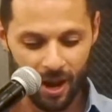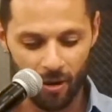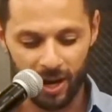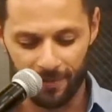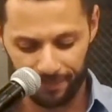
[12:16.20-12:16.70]

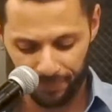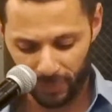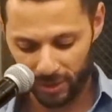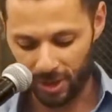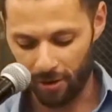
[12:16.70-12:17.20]
okay,
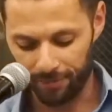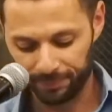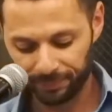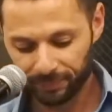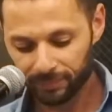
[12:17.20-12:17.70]
so
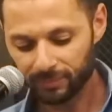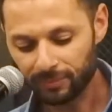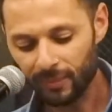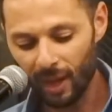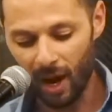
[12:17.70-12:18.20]

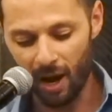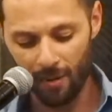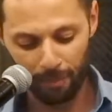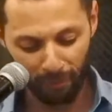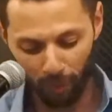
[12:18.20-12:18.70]

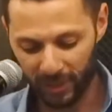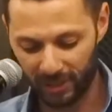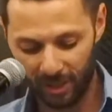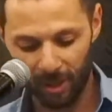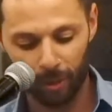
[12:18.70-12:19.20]
before we
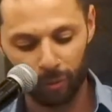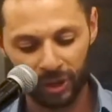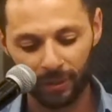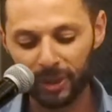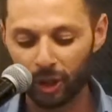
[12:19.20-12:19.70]
get to the
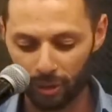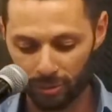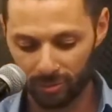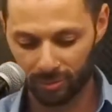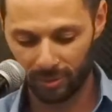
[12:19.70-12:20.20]
conclusion, let me show
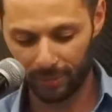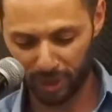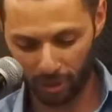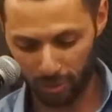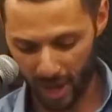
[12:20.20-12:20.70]
you
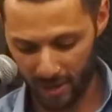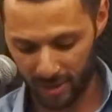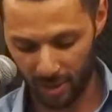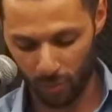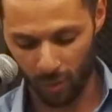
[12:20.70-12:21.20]
how this
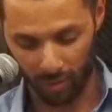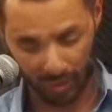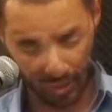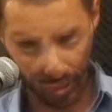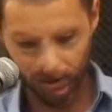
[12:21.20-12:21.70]
thing
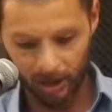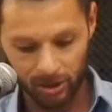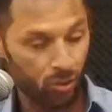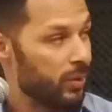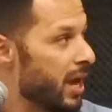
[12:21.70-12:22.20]
works. Okay,
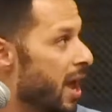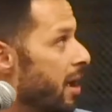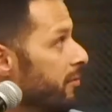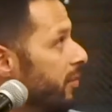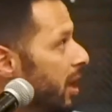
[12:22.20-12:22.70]
so we
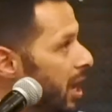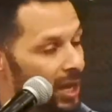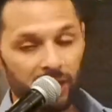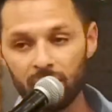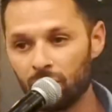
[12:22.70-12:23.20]
have
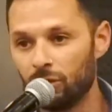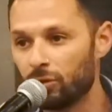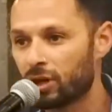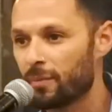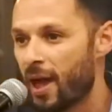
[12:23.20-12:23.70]
a
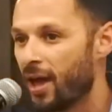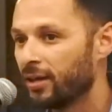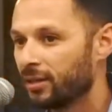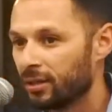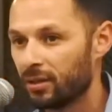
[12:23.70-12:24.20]
new
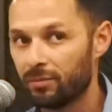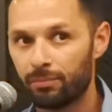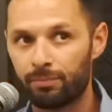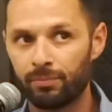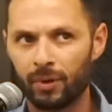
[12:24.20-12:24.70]
command.
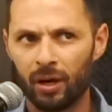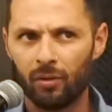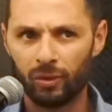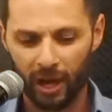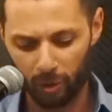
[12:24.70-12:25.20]

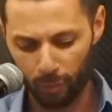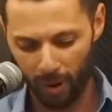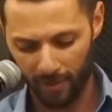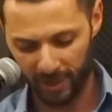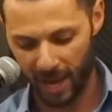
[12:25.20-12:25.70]
We got a new
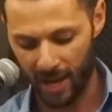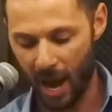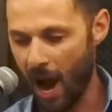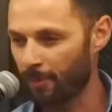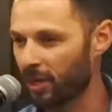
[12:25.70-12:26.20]
prompt, and
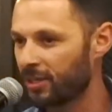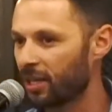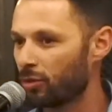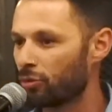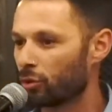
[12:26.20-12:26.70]
I'm going to
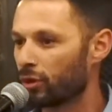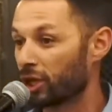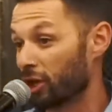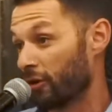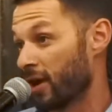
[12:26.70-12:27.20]
take you through the
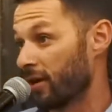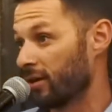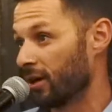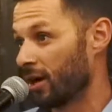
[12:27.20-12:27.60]
curated,